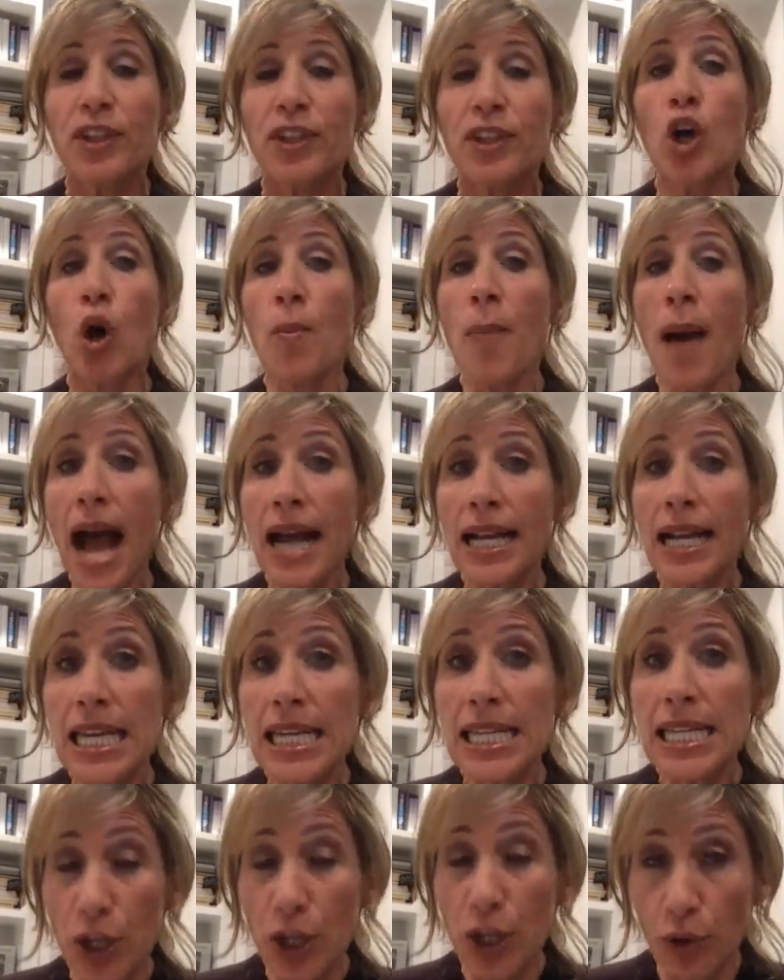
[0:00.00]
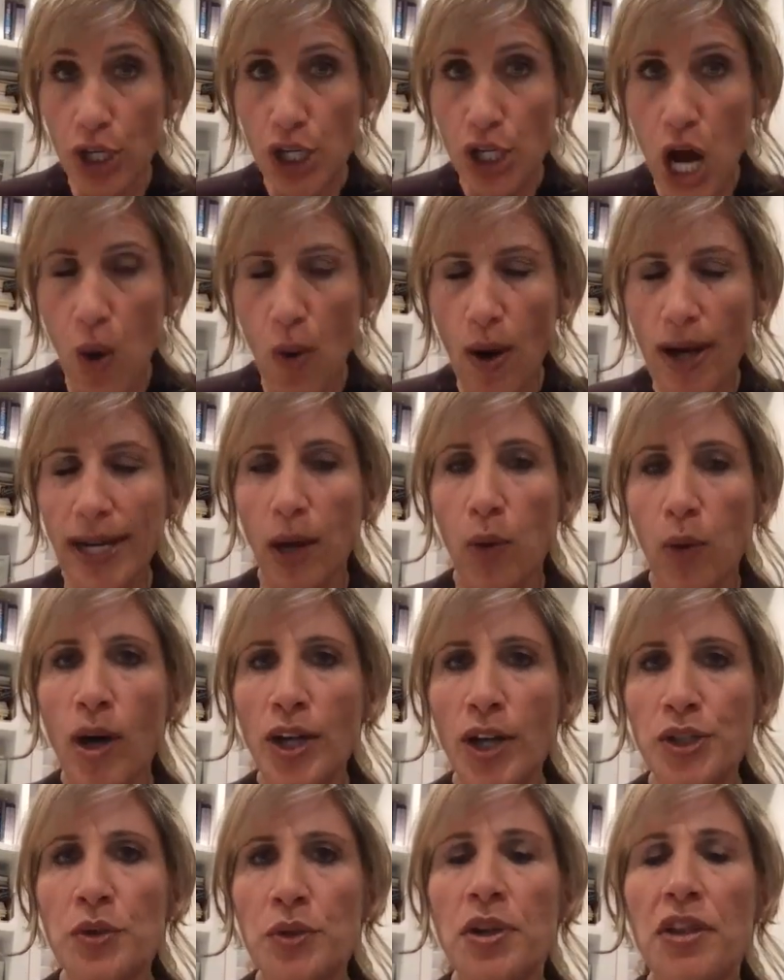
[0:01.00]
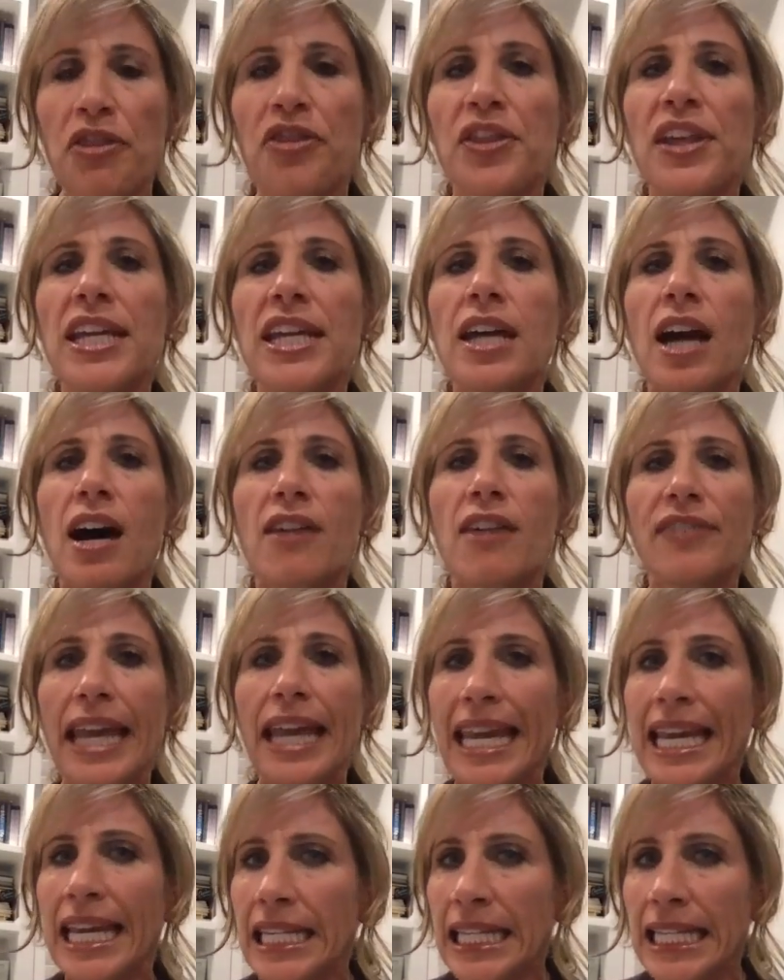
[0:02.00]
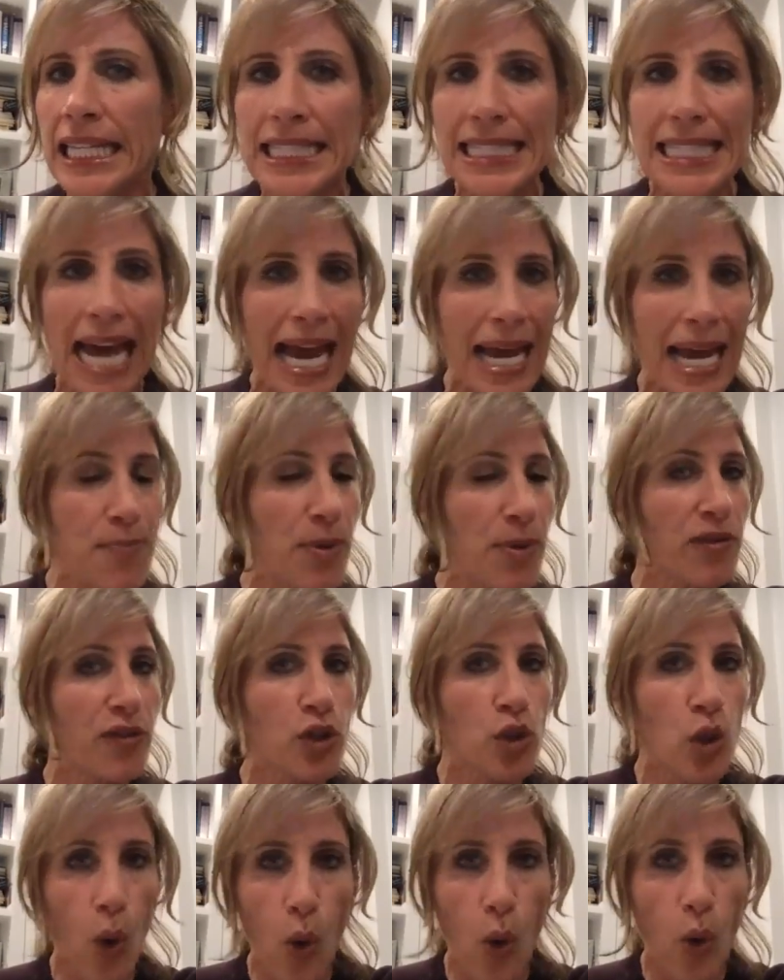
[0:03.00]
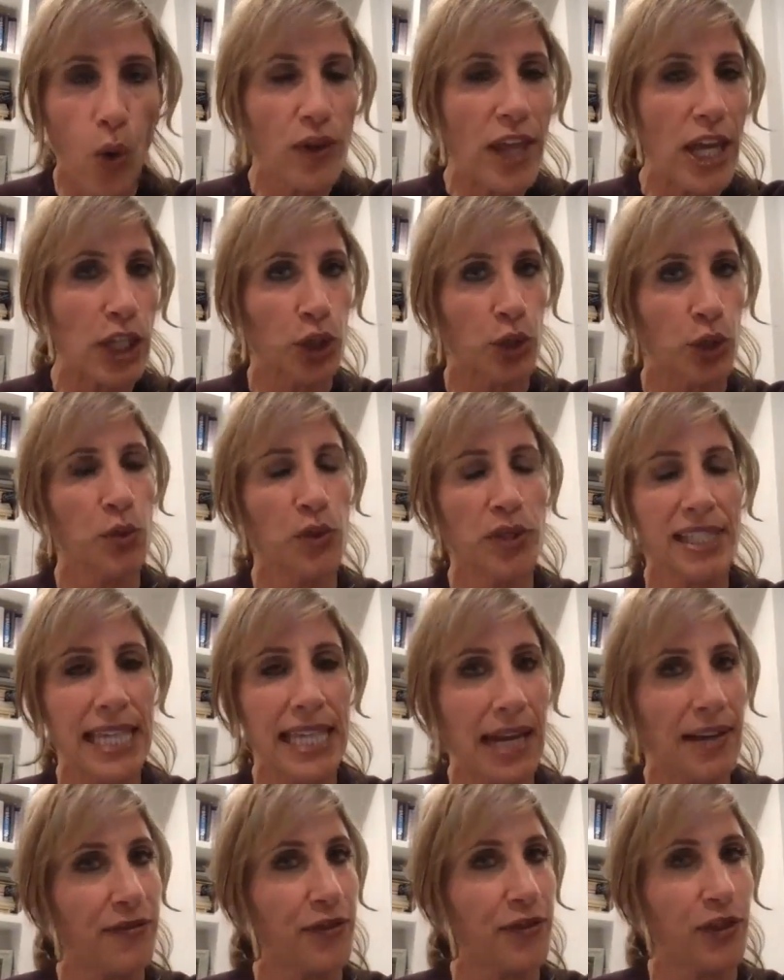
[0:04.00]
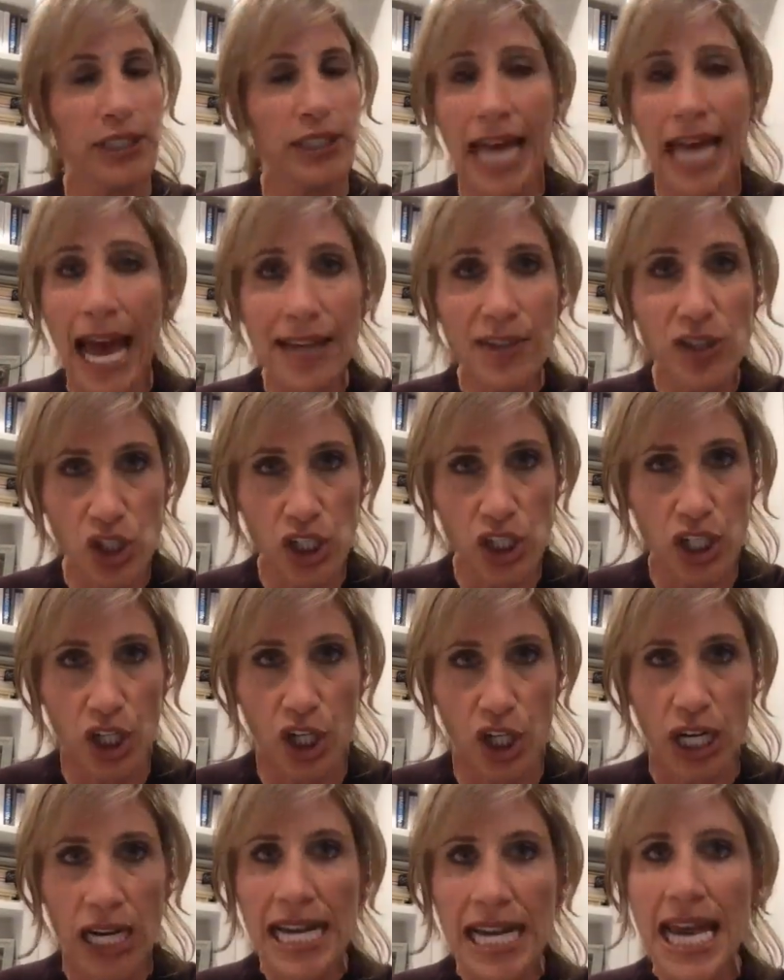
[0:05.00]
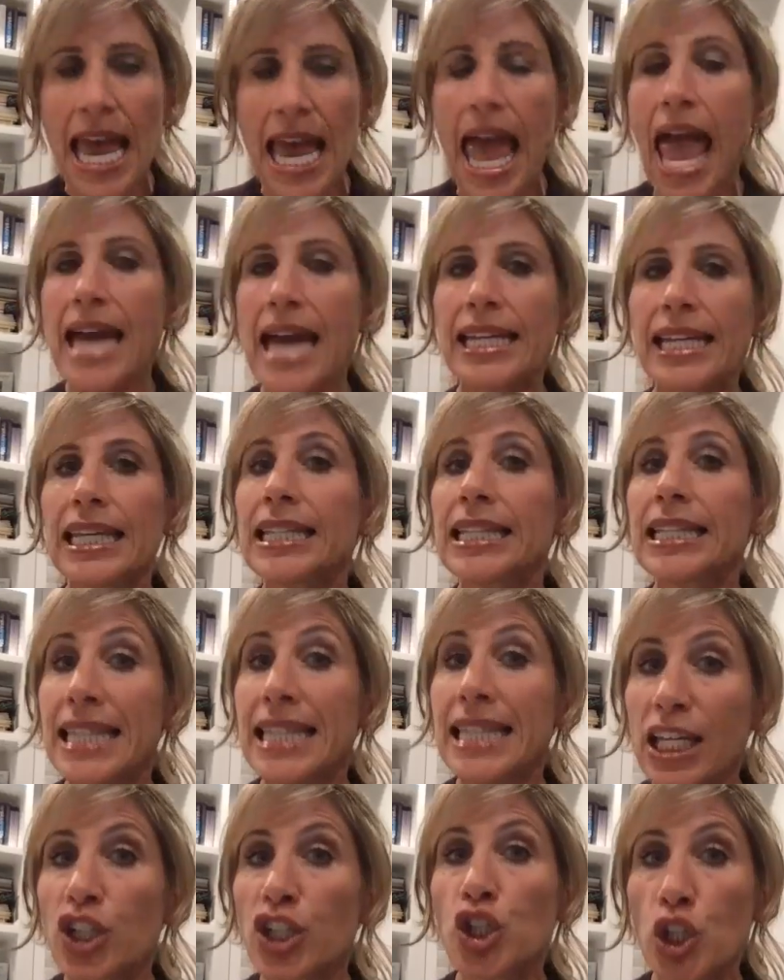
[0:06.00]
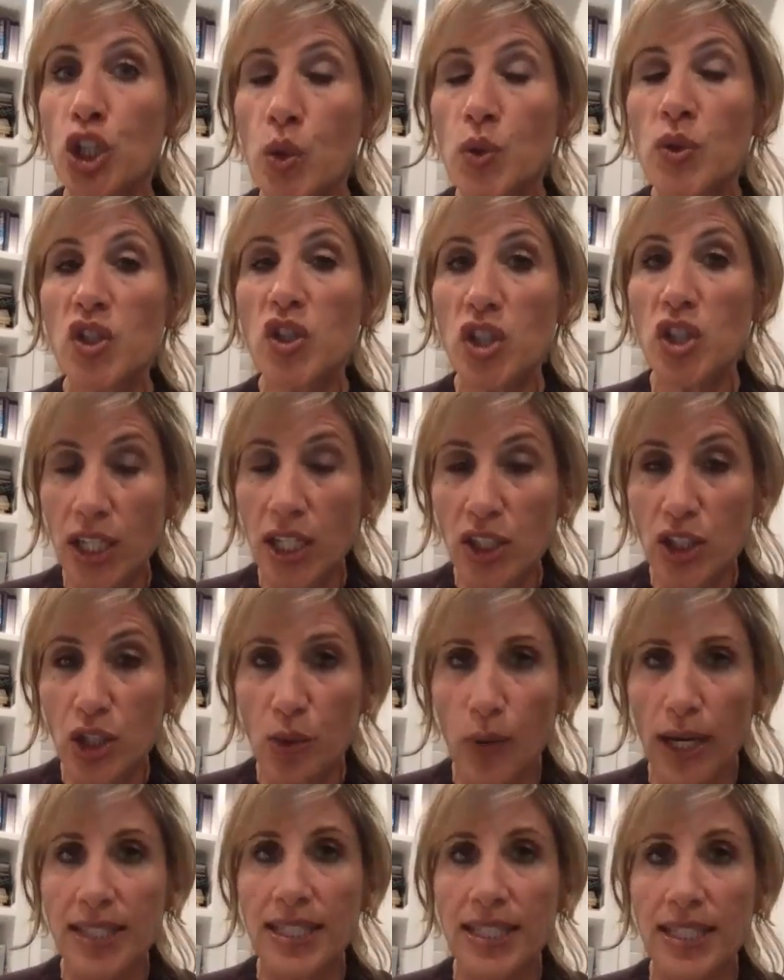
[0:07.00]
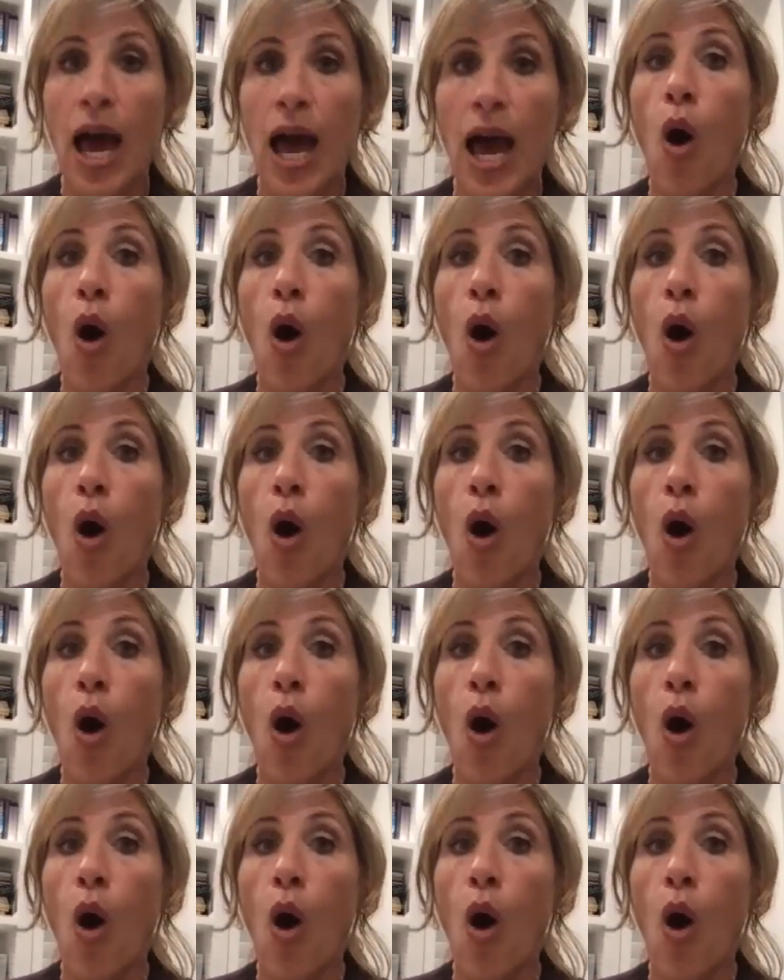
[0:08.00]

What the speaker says: Go back a year ago, and I want you to think of any type of goal that you set for last year, and did you stick to it?